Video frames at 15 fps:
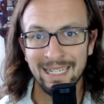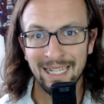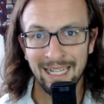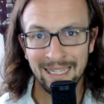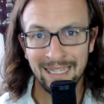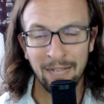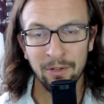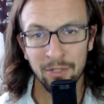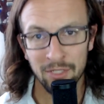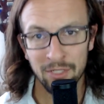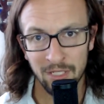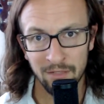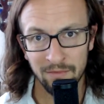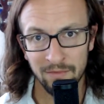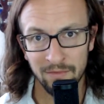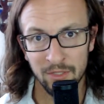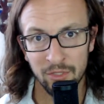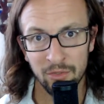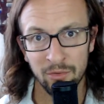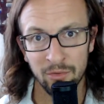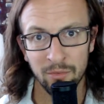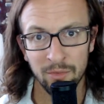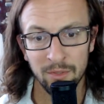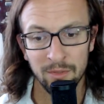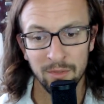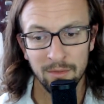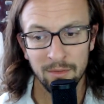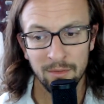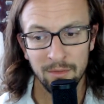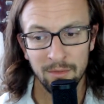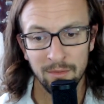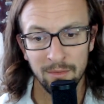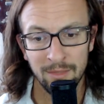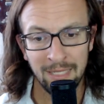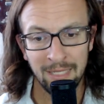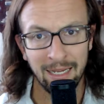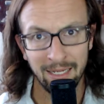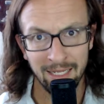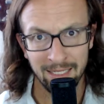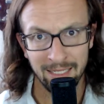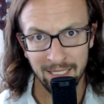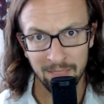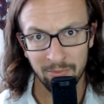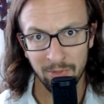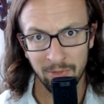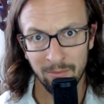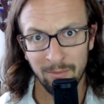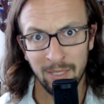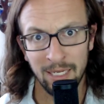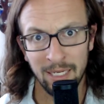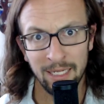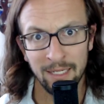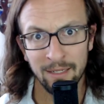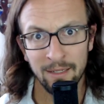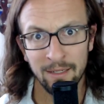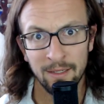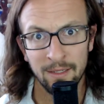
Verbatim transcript: allow yourself to not get desperate by